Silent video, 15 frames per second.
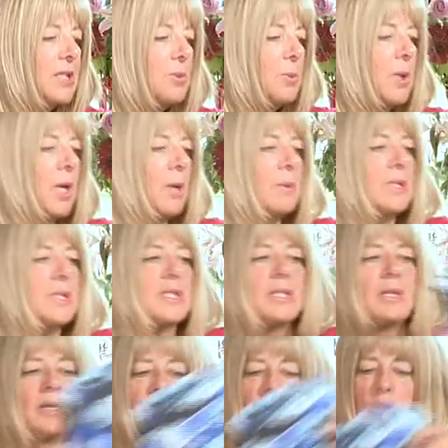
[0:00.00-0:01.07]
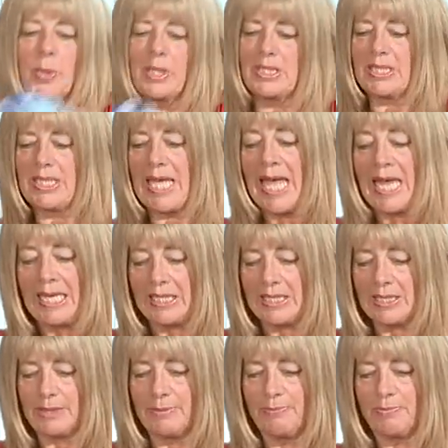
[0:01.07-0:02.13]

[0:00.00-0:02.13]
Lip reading: is when I was a size 28,